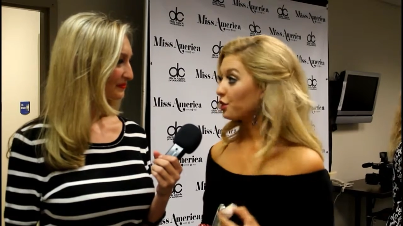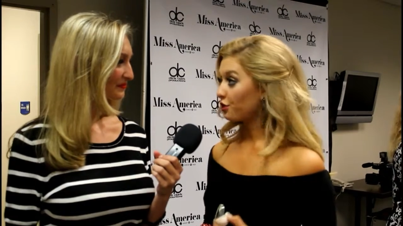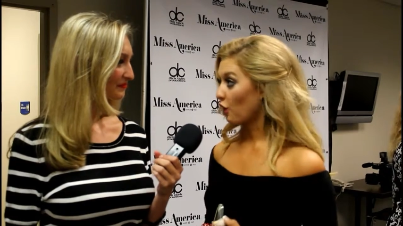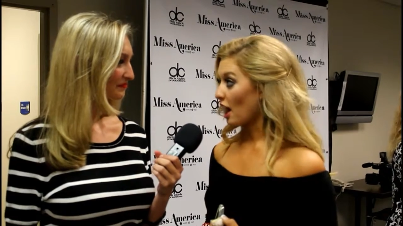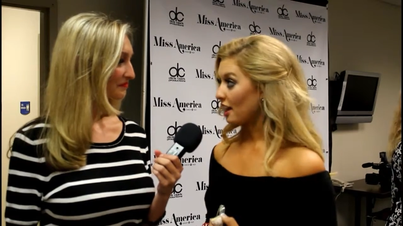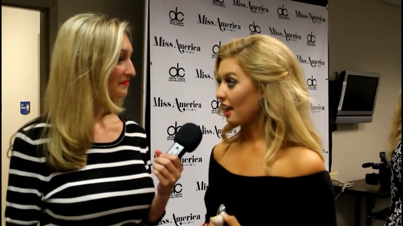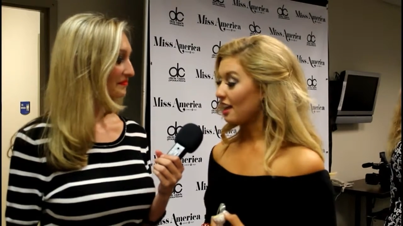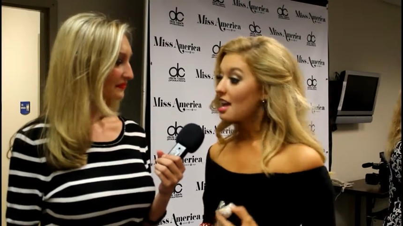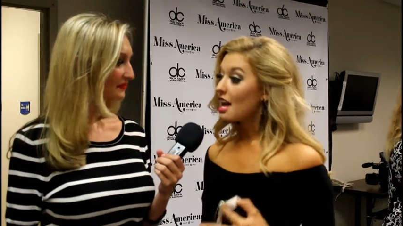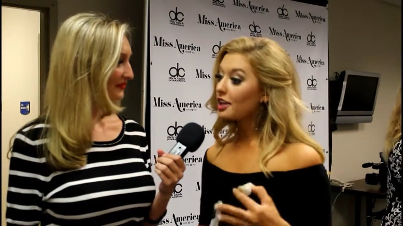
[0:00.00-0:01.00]
Speaker 1: through Friday.
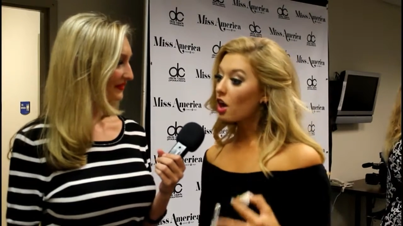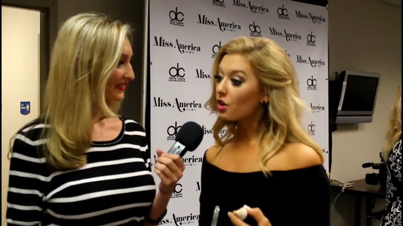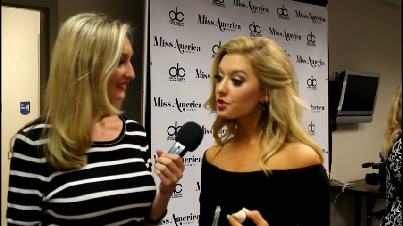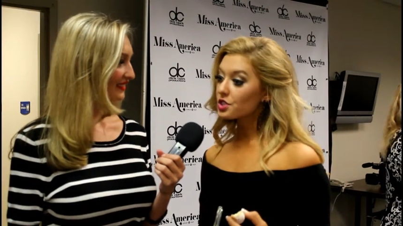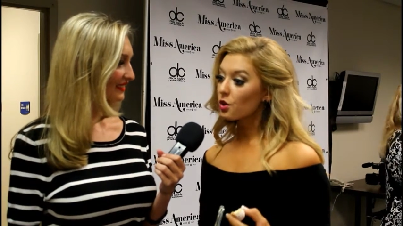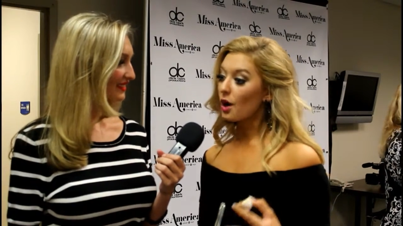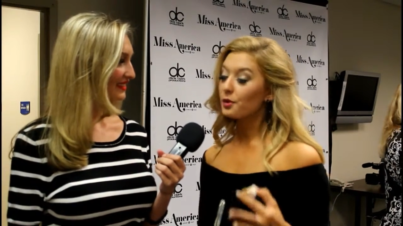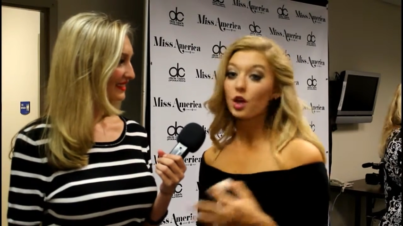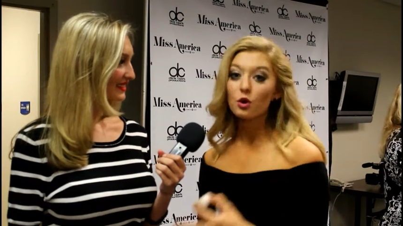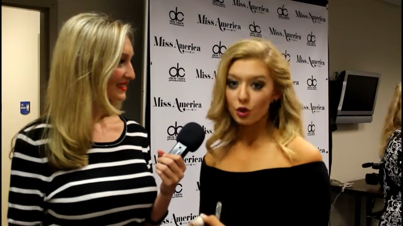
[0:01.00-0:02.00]
And they also, I
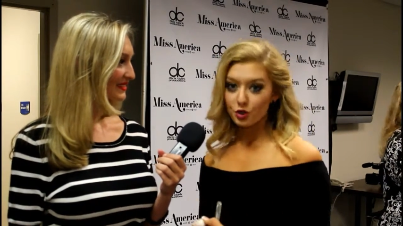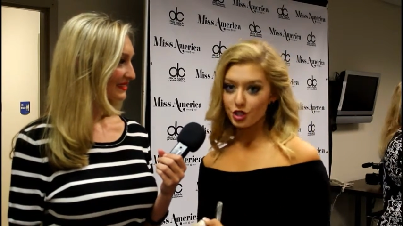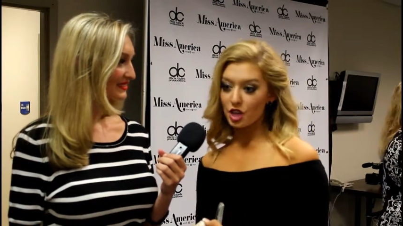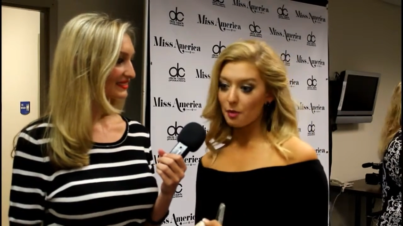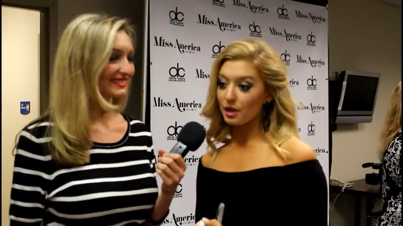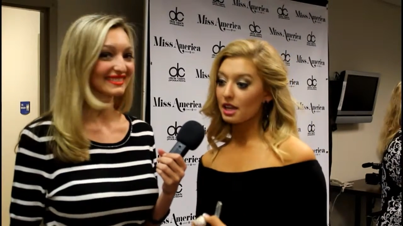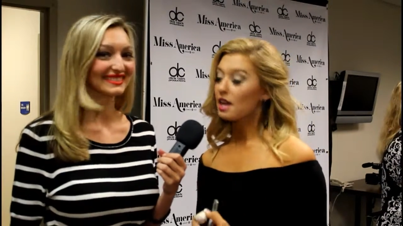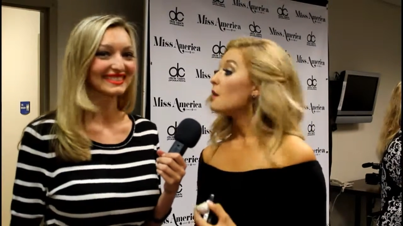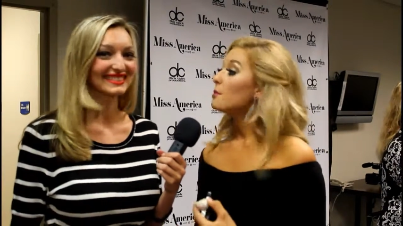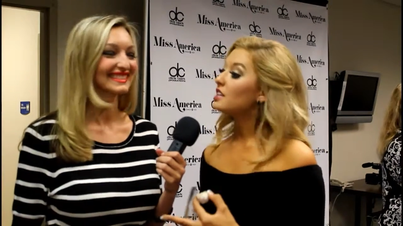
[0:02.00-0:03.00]
would go grocery shopping,
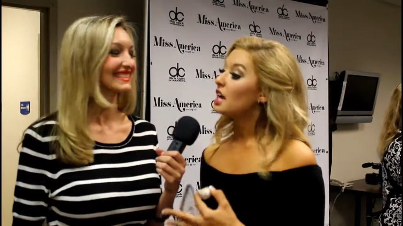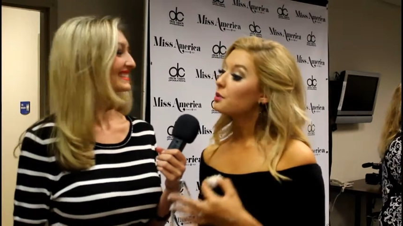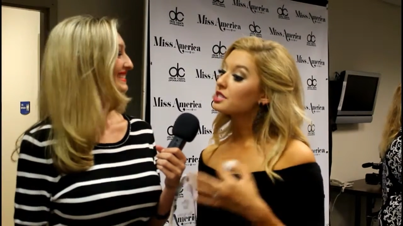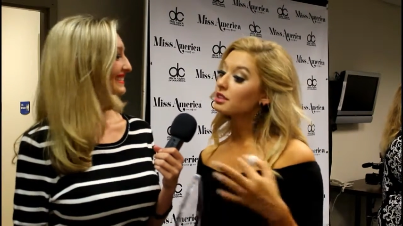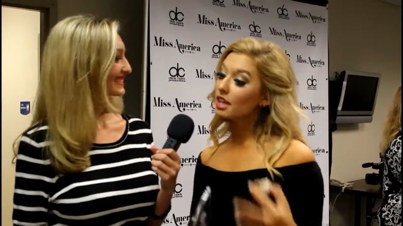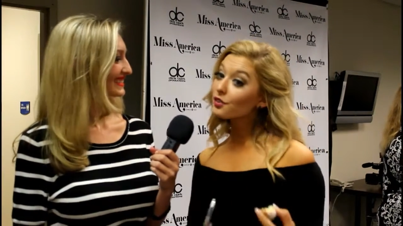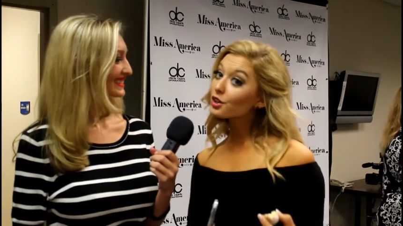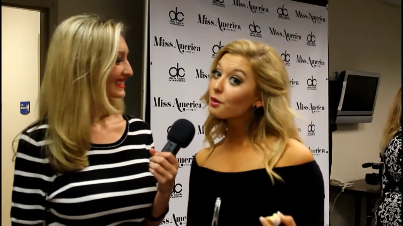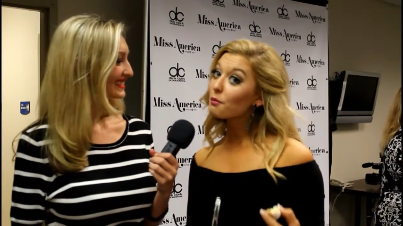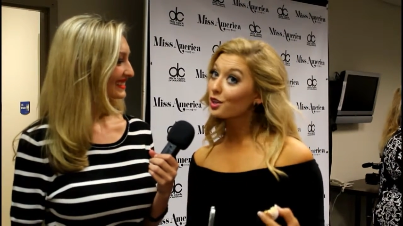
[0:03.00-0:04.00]
but then I would
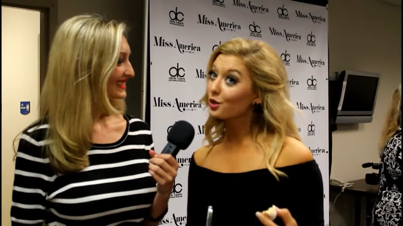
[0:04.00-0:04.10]
deliver my